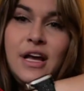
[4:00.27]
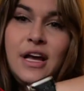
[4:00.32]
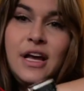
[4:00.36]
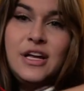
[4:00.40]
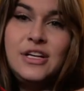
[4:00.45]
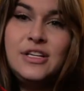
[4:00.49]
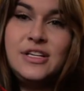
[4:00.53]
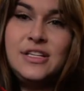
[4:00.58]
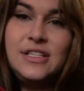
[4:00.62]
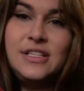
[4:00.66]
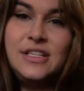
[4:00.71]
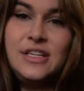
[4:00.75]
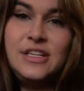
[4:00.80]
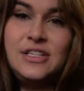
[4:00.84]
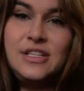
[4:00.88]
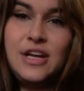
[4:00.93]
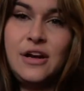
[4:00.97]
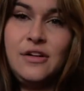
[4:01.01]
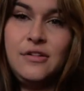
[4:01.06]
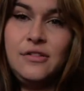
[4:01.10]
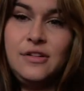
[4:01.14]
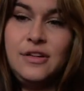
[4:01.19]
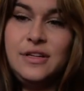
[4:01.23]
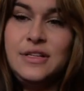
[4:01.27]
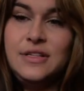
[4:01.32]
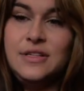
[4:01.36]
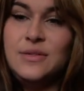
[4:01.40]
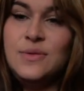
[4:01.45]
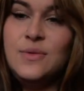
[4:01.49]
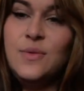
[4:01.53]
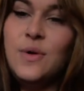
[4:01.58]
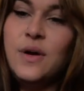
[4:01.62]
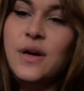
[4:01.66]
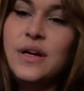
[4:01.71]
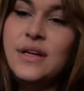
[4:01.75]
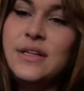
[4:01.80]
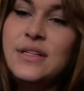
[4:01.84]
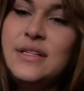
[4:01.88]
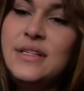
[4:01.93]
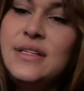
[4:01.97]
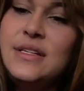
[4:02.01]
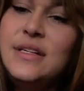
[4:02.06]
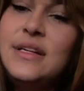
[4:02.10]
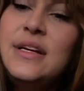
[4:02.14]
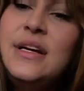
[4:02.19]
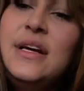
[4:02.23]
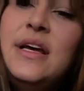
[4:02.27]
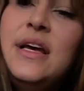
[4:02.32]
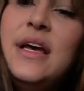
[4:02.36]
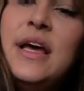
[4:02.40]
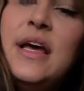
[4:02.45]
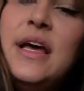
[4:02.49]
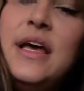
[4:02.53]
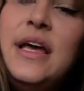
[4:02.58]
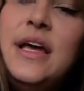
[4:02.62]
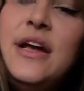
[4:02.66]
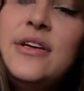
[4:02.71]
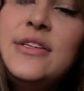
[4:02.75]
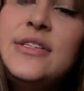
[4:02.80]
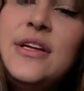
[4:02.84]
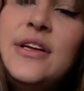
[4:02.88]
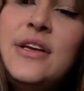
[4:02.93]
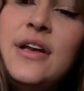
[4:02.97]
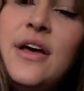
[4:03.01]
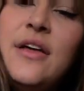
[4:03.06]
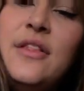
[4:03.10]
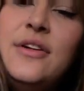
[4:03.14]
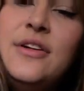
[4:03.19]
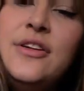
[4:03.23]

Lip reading: just to generally sort. Here's another